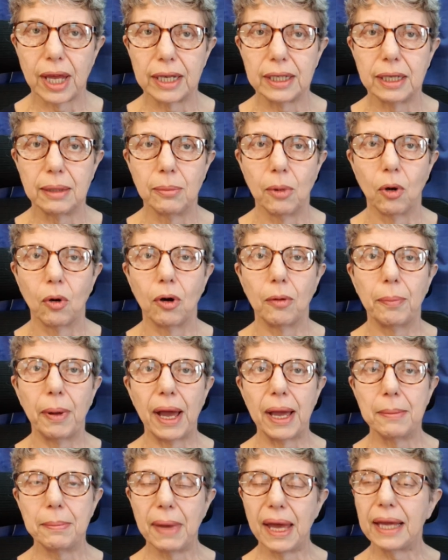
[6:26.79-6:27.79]
anymore
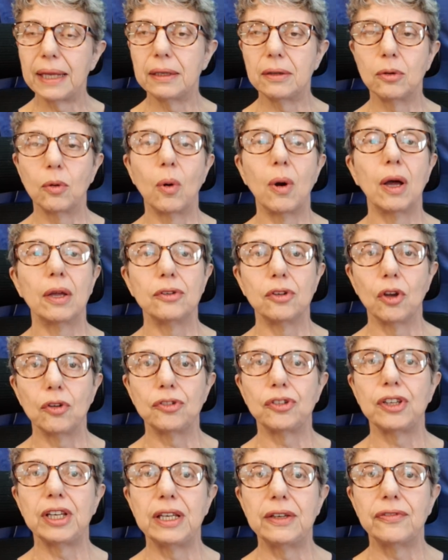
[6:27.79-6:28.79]
by men who are
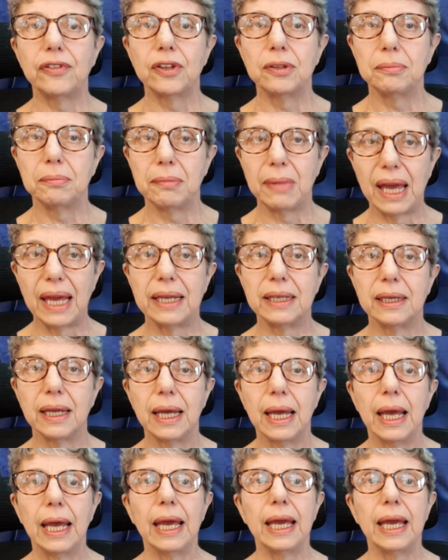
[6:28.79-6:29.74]
not even men,